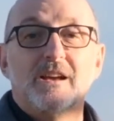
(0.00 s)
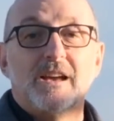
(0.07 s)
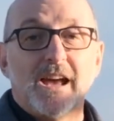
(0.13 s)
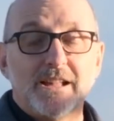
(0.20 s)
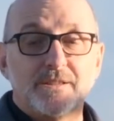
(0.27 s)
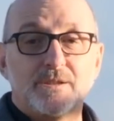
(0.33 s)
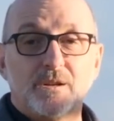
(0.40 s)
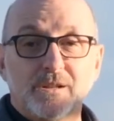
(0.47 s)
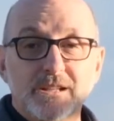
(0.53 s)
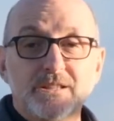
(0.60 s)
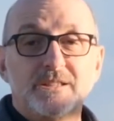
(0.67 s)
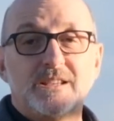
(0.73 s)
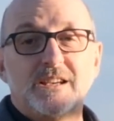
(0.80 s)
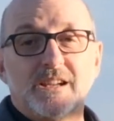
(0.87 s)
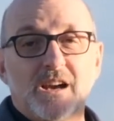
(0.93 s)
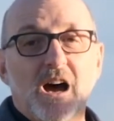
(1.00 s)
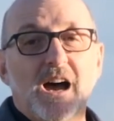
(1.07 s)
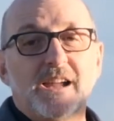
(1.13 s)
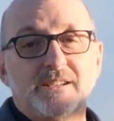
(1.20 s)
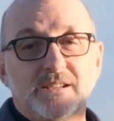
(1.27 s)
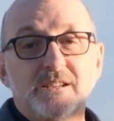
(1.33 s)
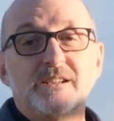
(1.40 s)
And so Lindsay and I
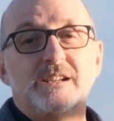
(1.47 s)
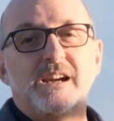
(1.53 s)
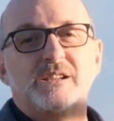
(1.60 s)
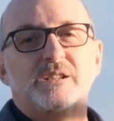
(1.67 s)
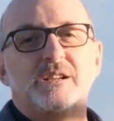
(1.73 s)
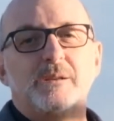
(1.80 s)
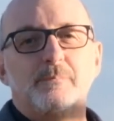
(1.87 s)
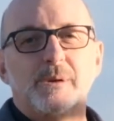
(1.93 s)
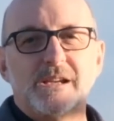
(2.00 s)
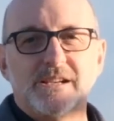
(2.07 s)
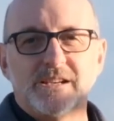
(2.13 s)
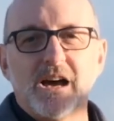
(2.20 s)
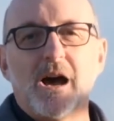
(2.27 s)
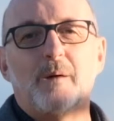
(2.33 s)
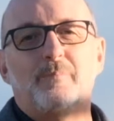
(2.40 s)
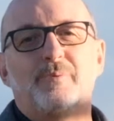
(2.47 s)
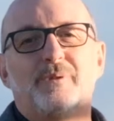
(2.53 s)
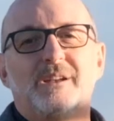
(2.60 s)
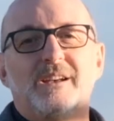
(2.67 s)
didn't actually meet up